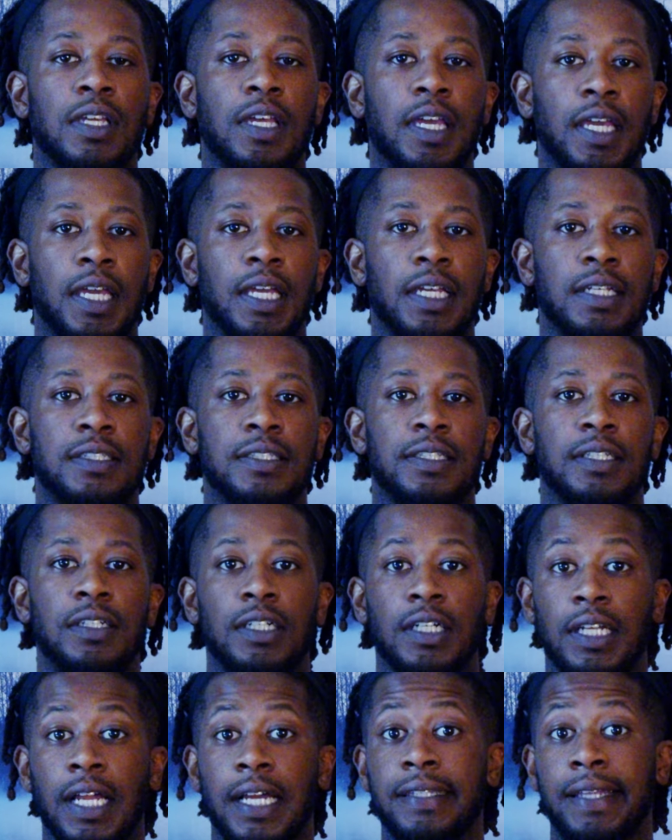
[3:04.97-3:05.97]
eggs
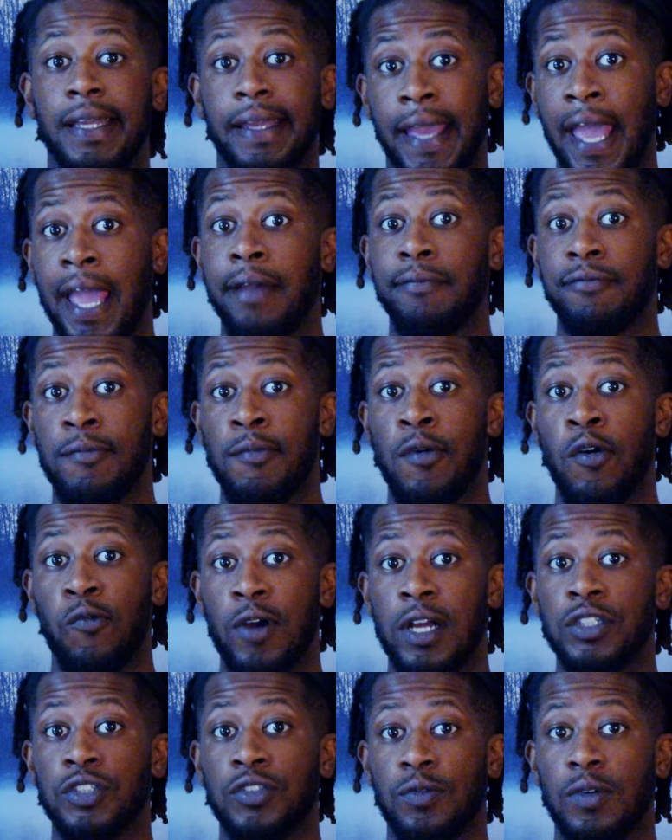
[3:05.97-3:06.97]
look like they came from a
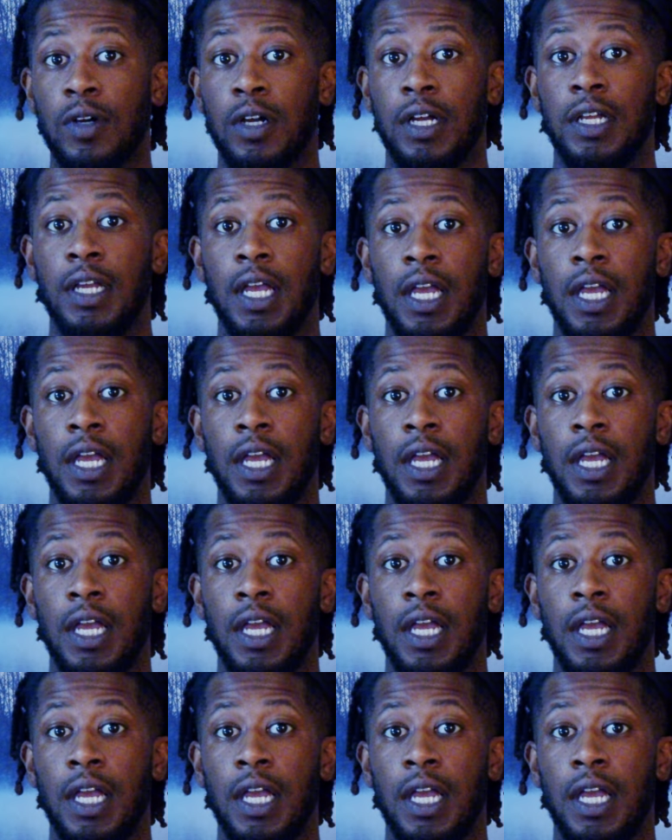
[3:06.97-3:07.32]
restaurant.